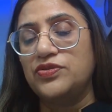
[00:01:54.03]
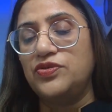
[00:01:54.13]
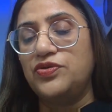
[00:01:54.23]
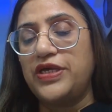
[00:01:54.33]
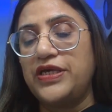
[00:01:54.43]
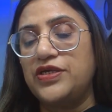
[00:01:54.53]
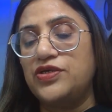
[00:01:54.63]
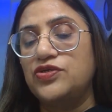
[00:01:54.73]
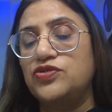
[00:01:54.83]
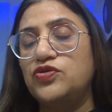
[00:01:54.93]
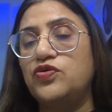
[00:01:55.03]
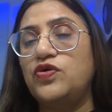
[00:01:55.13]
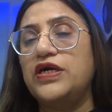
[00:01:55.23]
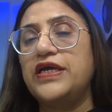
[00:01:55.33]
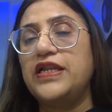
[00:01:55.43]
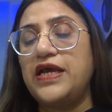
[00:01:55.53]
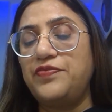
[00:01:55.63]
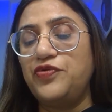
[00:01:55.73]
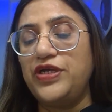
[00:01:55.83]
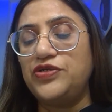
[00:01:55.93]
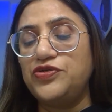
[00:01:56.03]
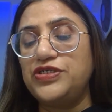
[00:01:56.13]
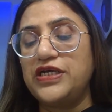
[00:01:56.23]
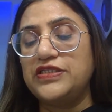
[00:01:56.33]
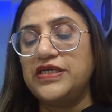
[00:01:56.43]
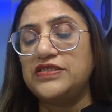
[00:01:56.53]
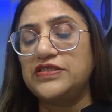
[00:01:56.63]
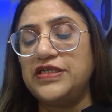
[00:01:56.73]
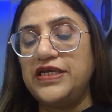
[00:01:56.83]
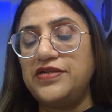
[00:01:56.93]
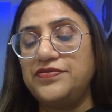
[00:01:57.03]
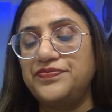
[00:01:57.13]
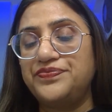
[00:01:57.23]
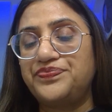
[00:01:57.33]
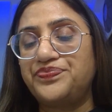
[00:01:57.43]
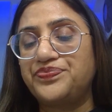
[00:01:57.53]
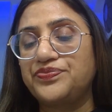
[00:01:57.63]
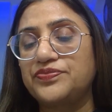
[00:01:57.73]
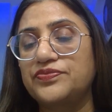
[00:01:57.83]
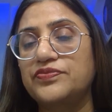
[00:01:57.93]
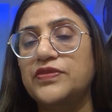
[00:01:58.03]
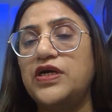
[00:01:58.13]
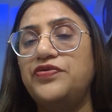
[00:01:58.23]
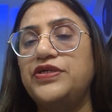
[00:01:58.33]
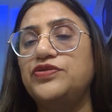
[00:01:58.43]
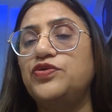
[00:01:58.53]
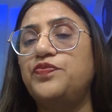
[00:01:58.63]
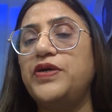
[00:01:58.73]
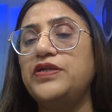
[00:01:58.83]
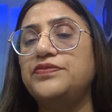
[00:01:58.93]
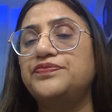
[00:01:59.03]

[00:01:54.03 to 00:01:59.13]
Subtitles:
Okay, so again I'm going to share the screen. Now it is open.